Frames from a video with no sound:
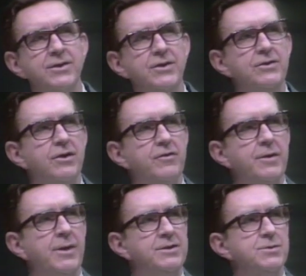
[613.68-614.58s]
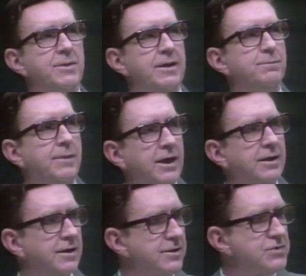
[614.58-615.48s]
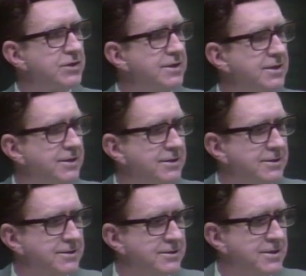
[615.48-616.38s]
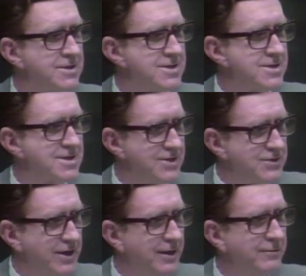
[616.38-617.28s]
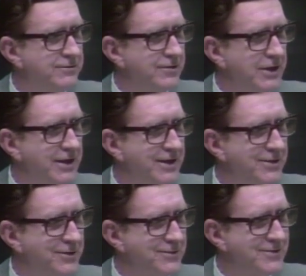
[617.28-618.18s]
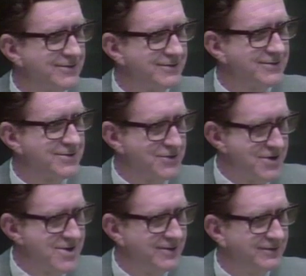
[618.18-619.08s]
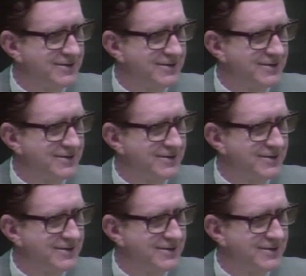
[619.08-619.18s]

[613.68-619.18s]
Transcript: do you know very much about biology? He said, I'm afraid I don't, sir.